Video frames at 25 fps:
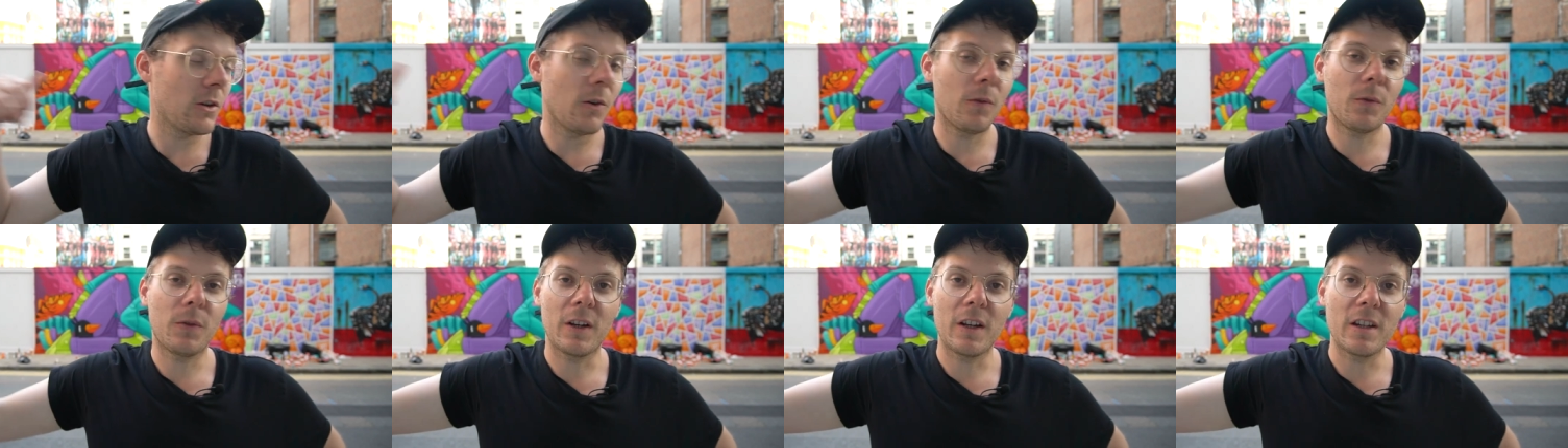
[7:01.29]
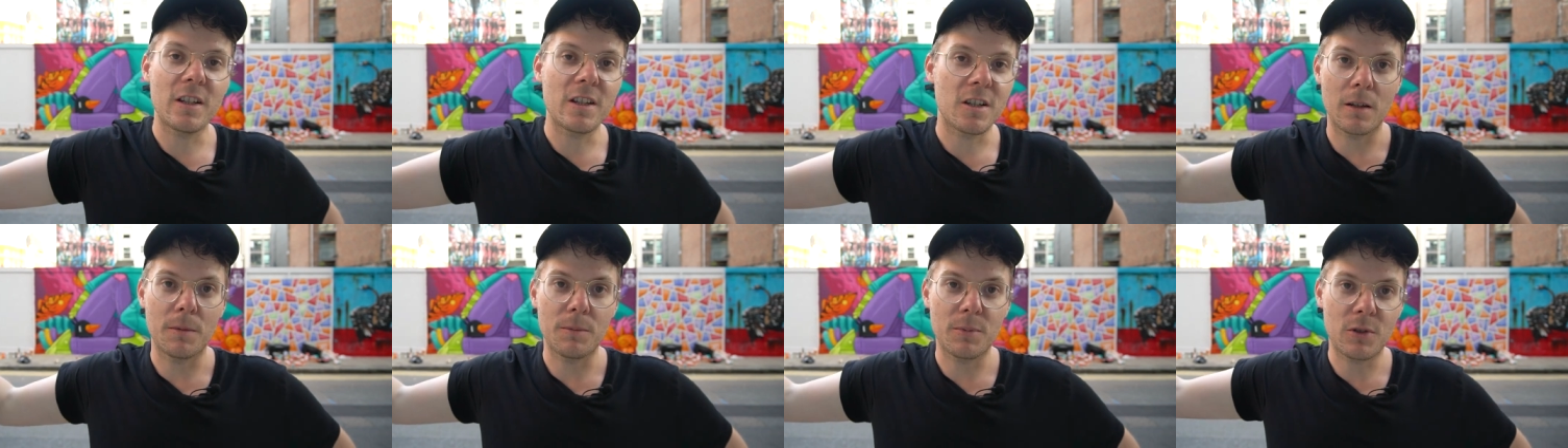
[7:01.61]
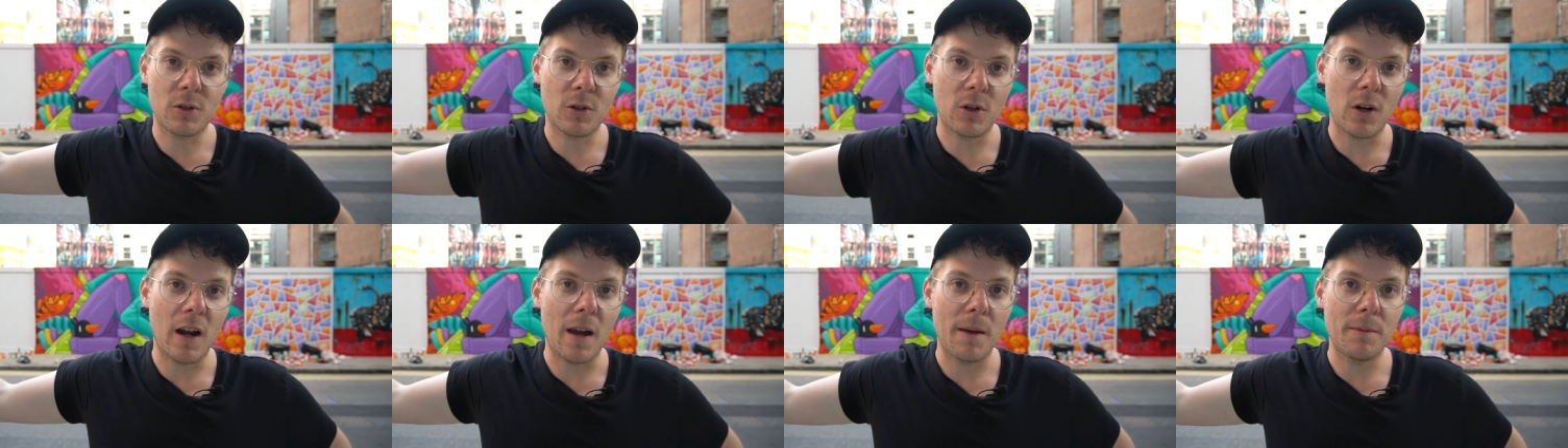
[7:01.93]
don't forget to
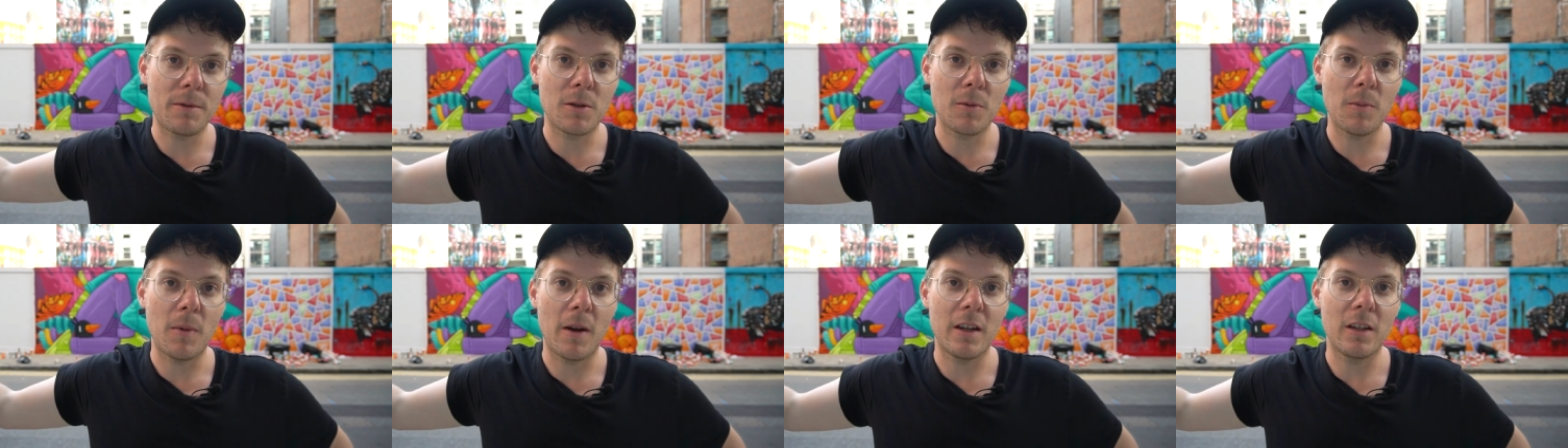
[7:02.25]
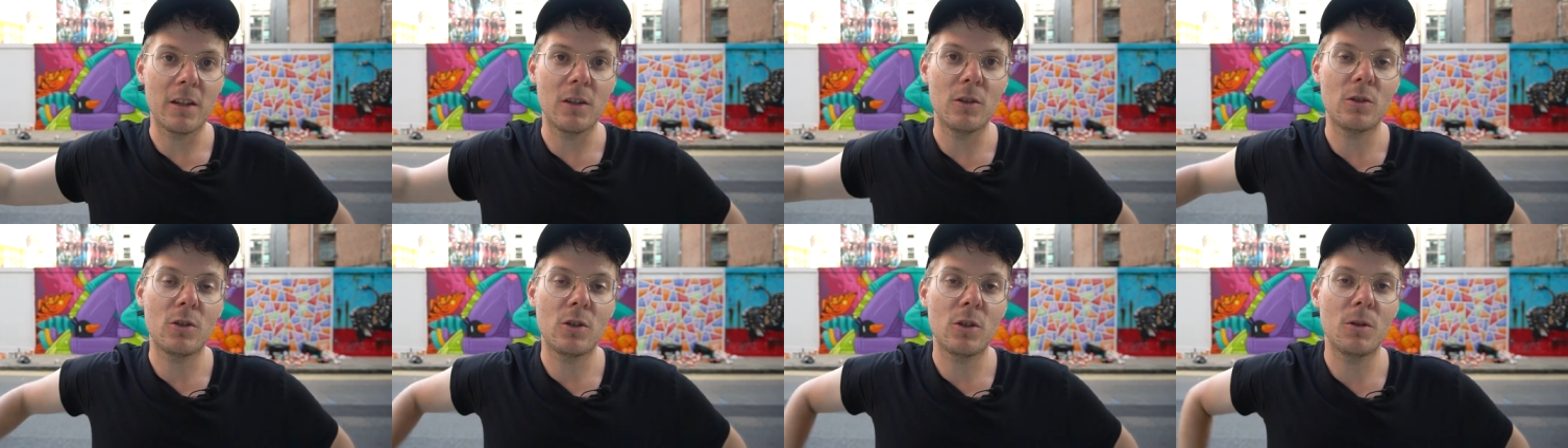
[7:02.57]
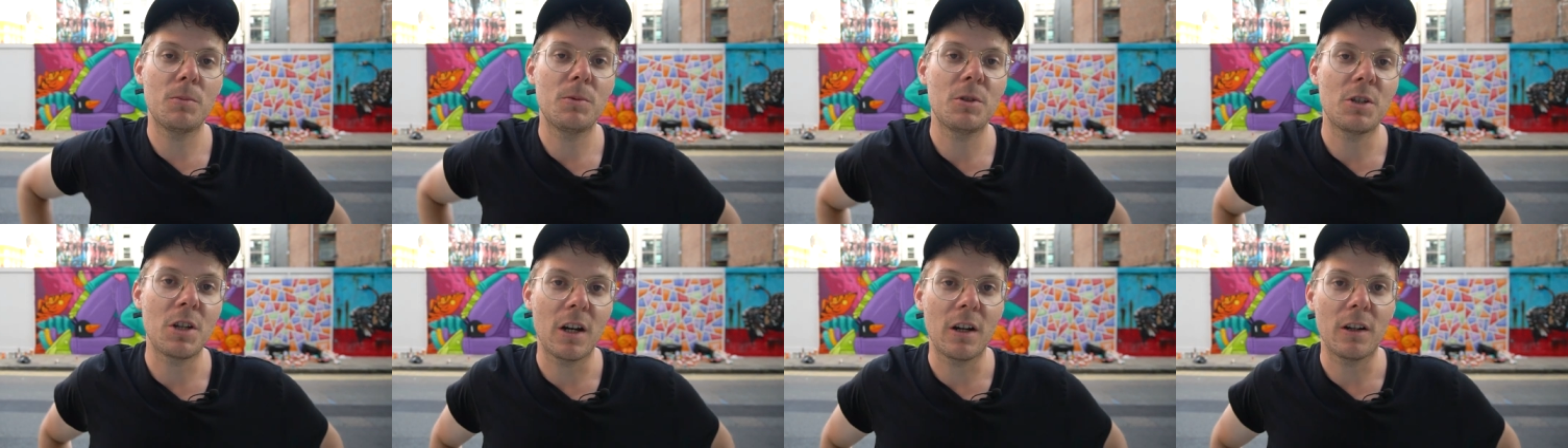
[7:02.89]
subscribe to my
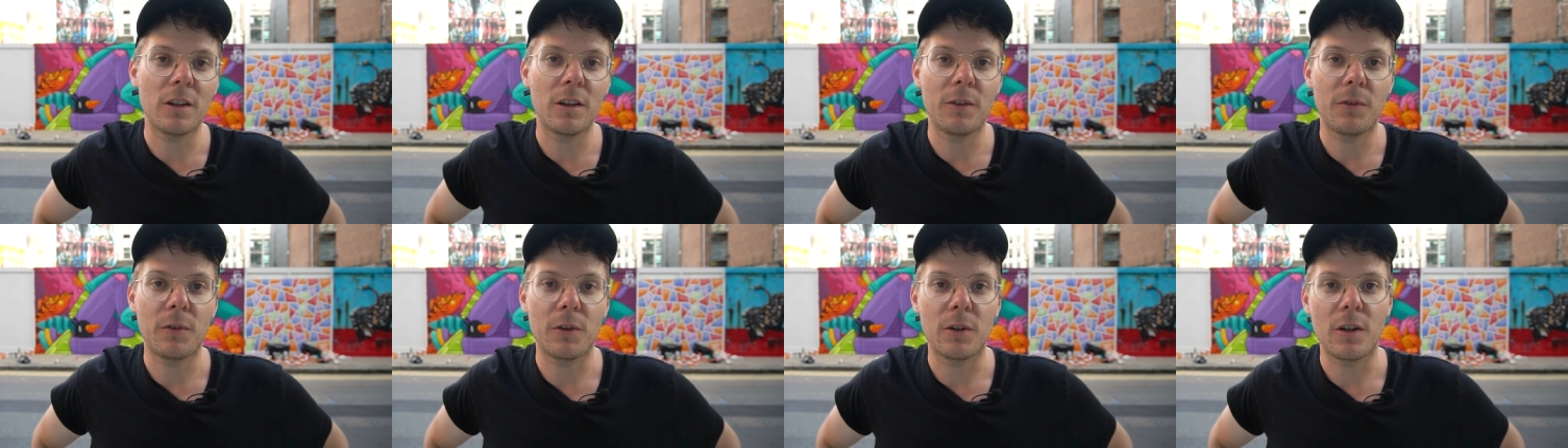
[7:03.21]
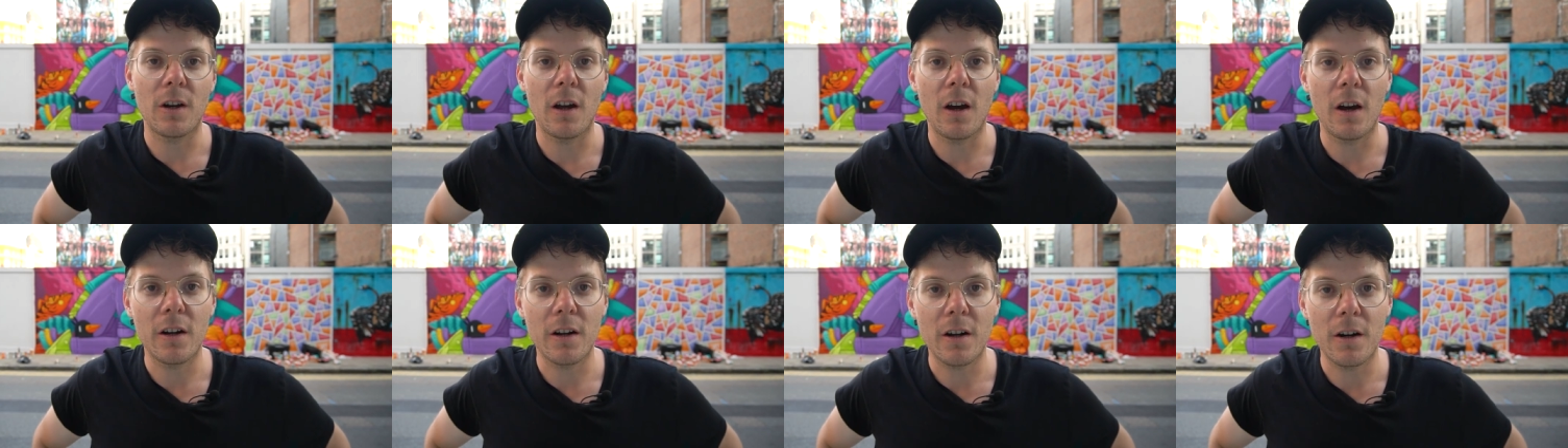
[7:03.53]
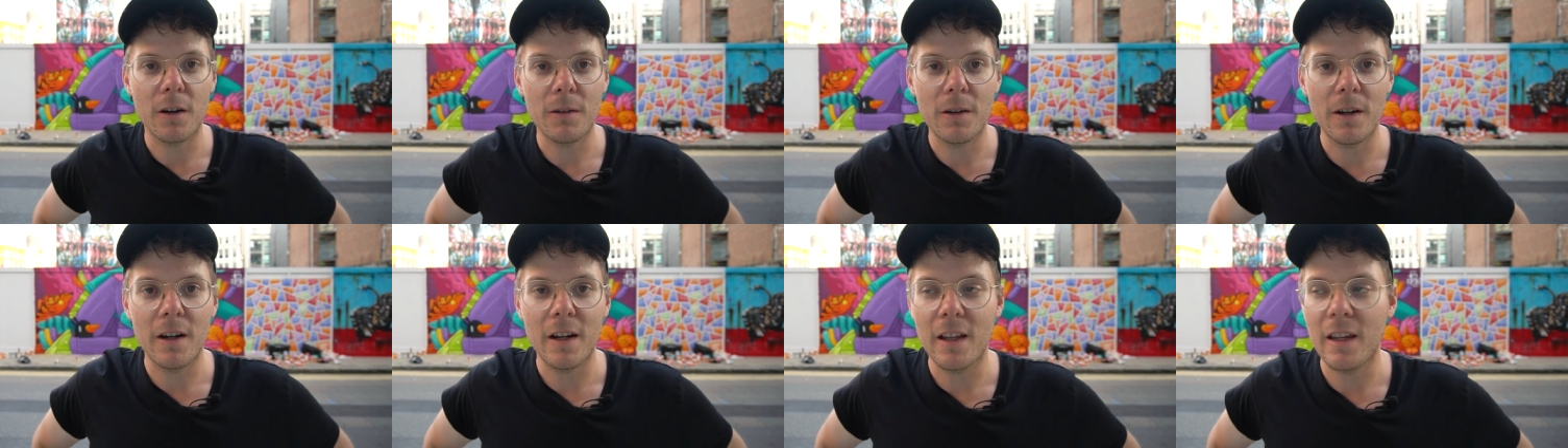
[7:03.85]
YouTube channel if you're not
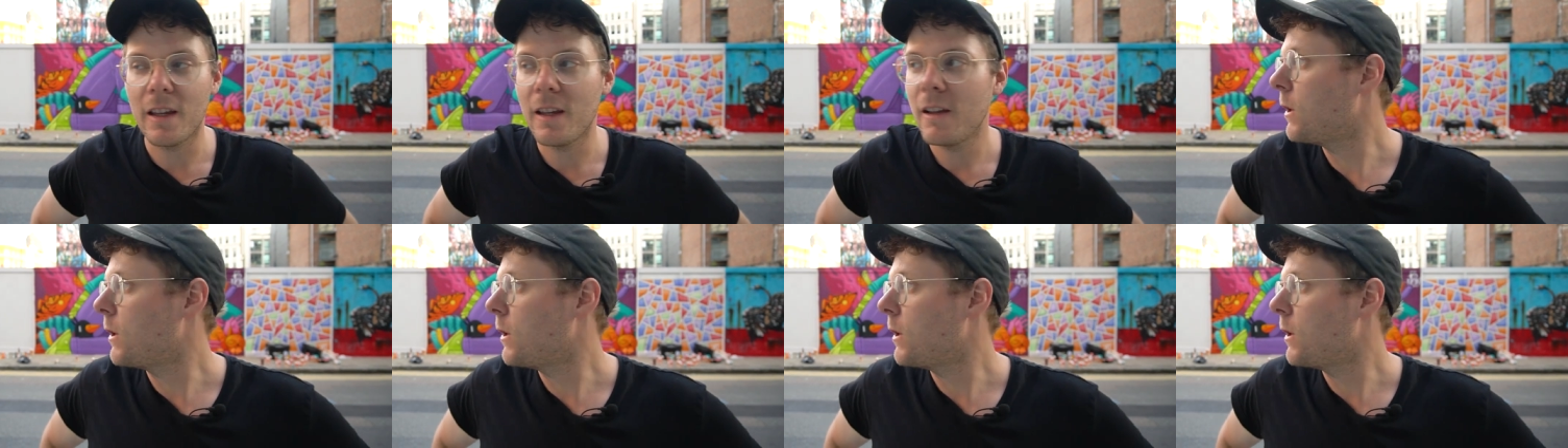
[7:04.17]
already.